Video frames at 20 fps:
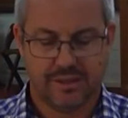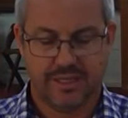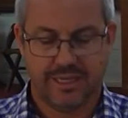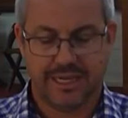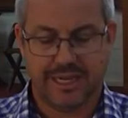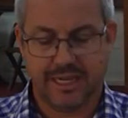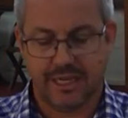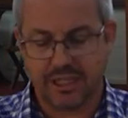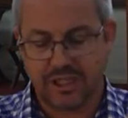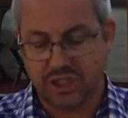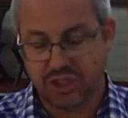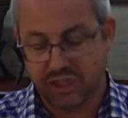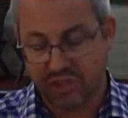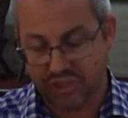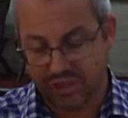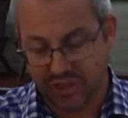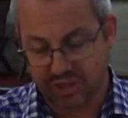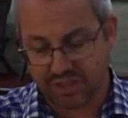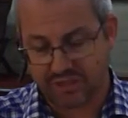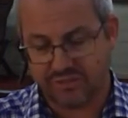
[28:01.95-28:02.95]
It only
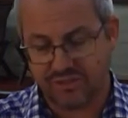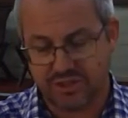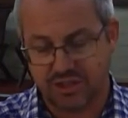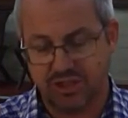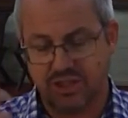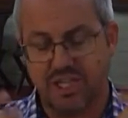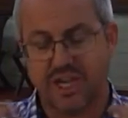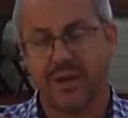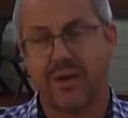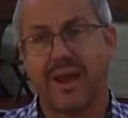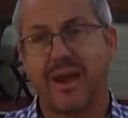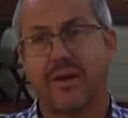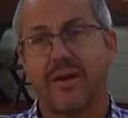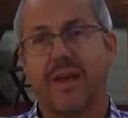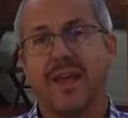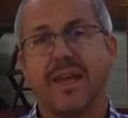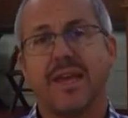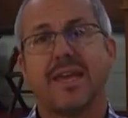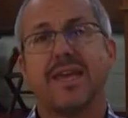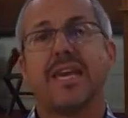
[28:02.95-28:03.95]
serves to show how
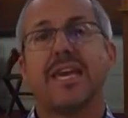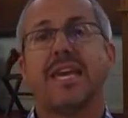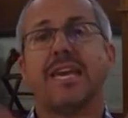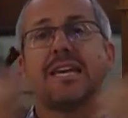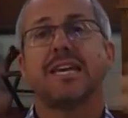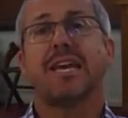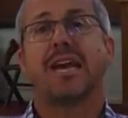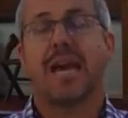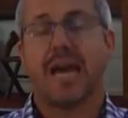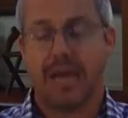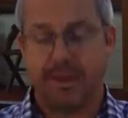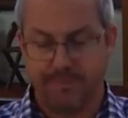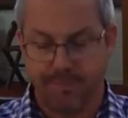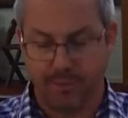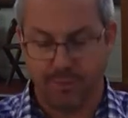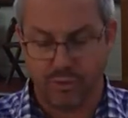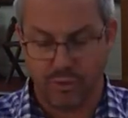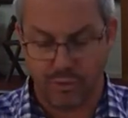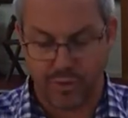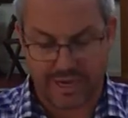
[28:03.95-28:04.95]

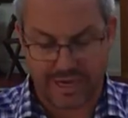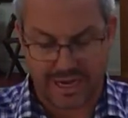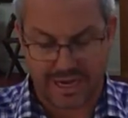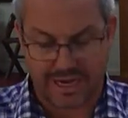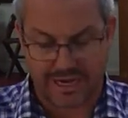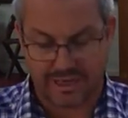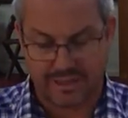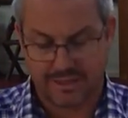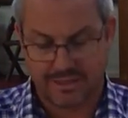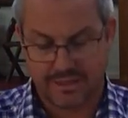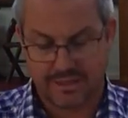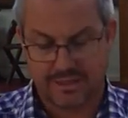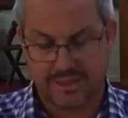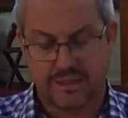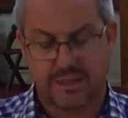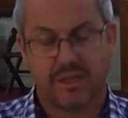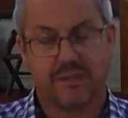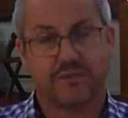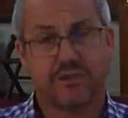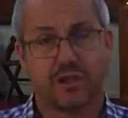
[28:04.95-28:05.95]
incapable we are
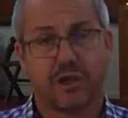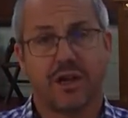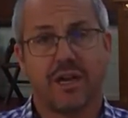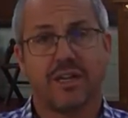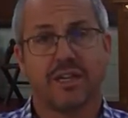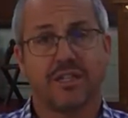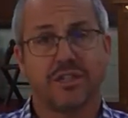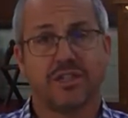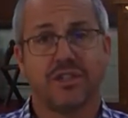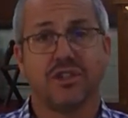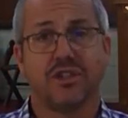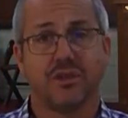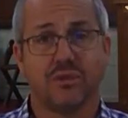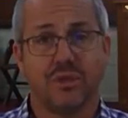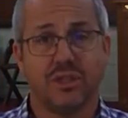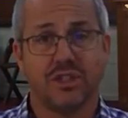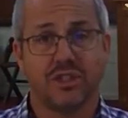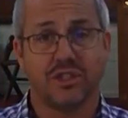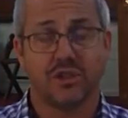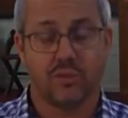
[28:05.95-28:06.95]
of trying to deal
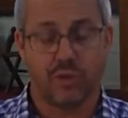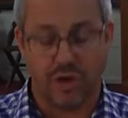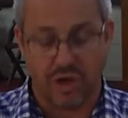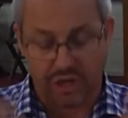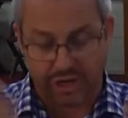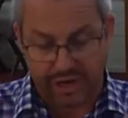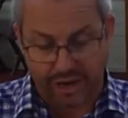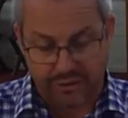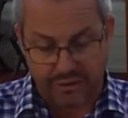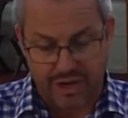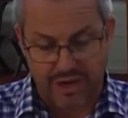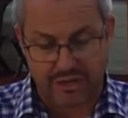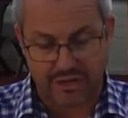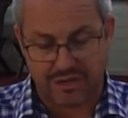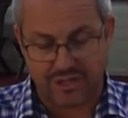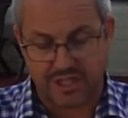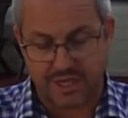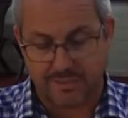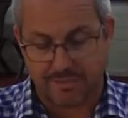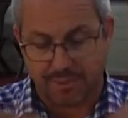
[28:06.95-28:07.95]
with this world, our own
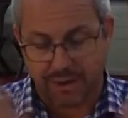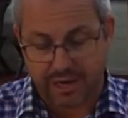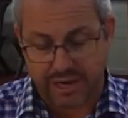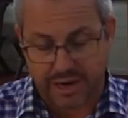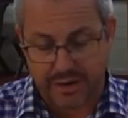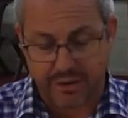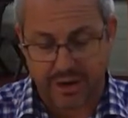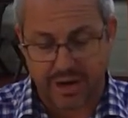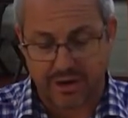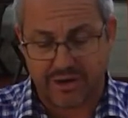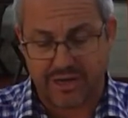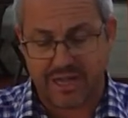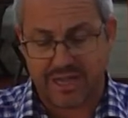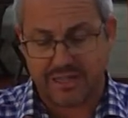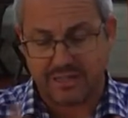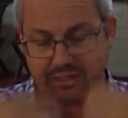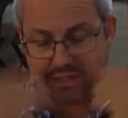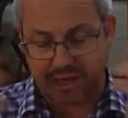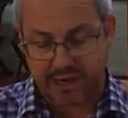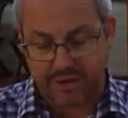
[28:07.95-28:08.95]
sin, by our own
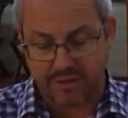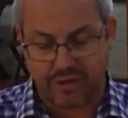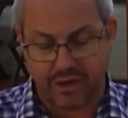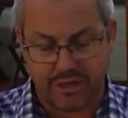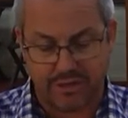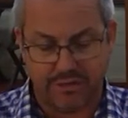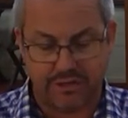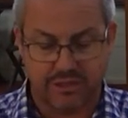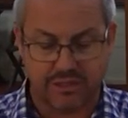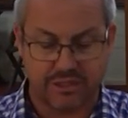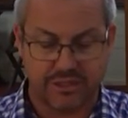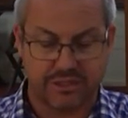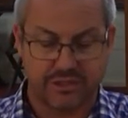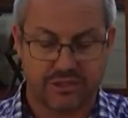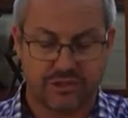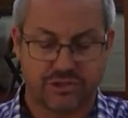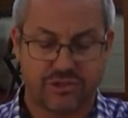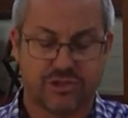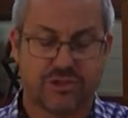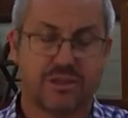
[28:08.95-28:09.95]
hands and our own
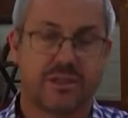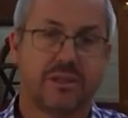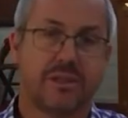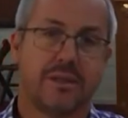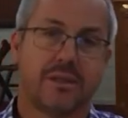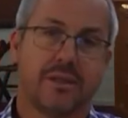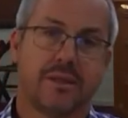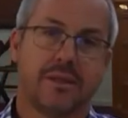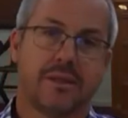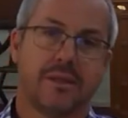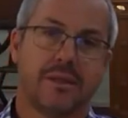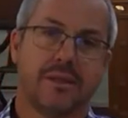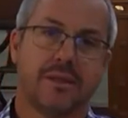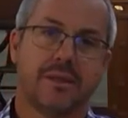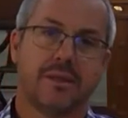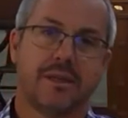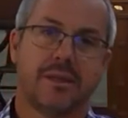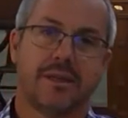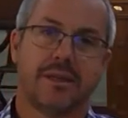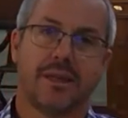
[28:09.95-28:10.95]
deeds.
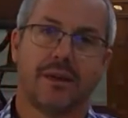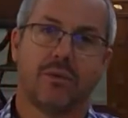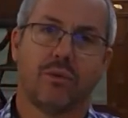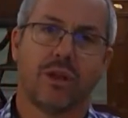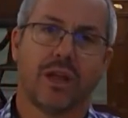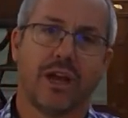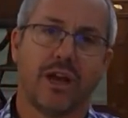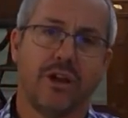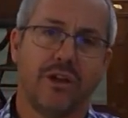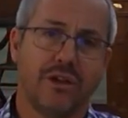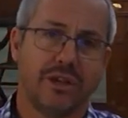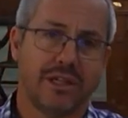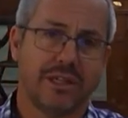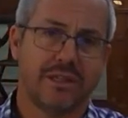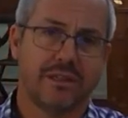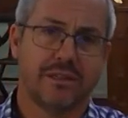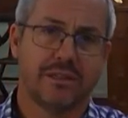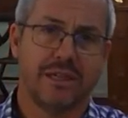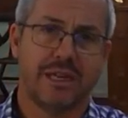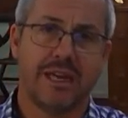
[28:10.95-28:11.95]
And that will
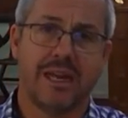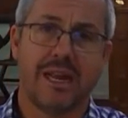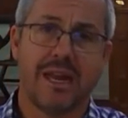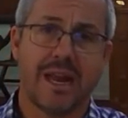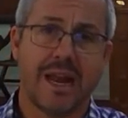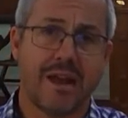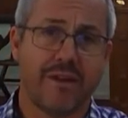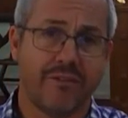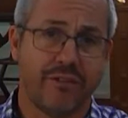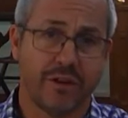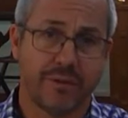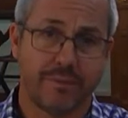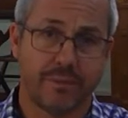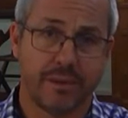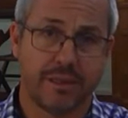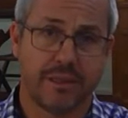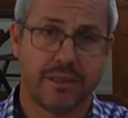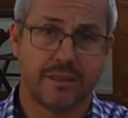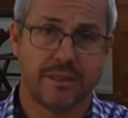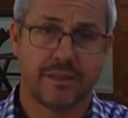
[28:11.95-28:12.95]
only
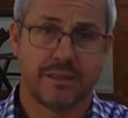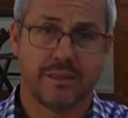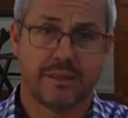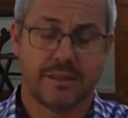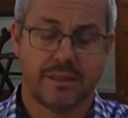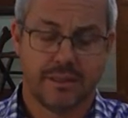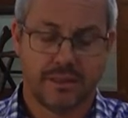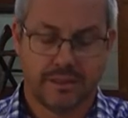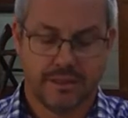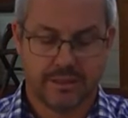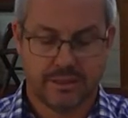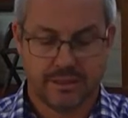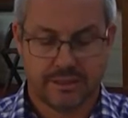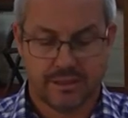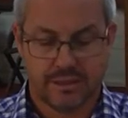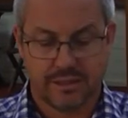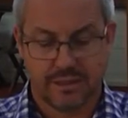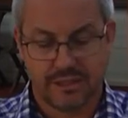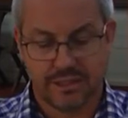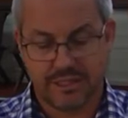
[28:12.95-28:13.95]
inevitably
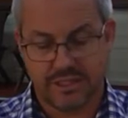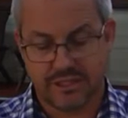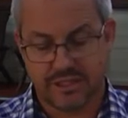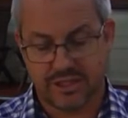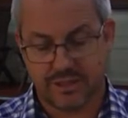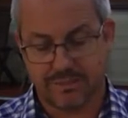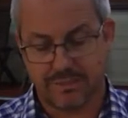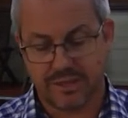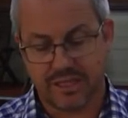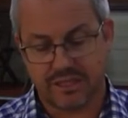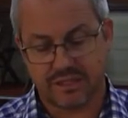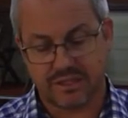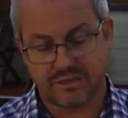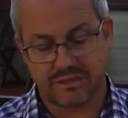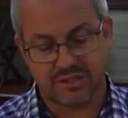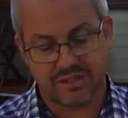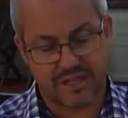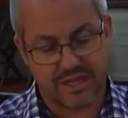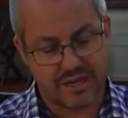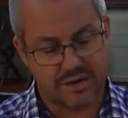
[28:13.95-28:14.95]
lead to the mess
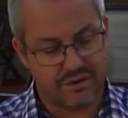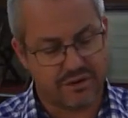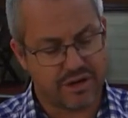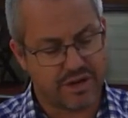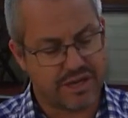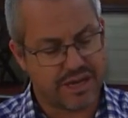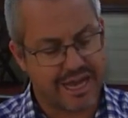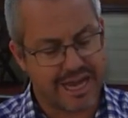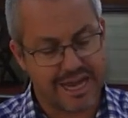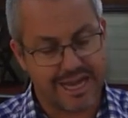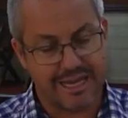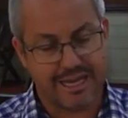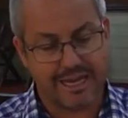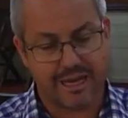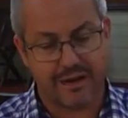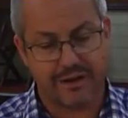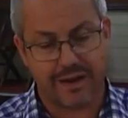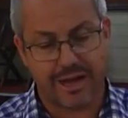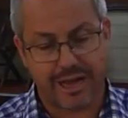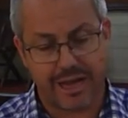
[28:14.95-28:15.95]
of Sarai,
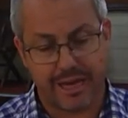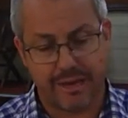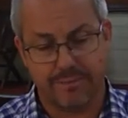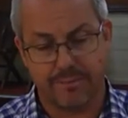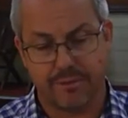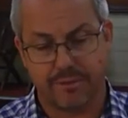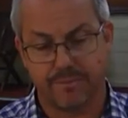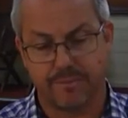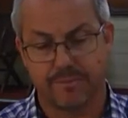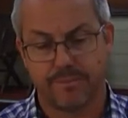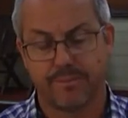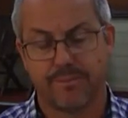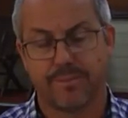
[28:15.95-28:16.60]
Hagar, and Abram.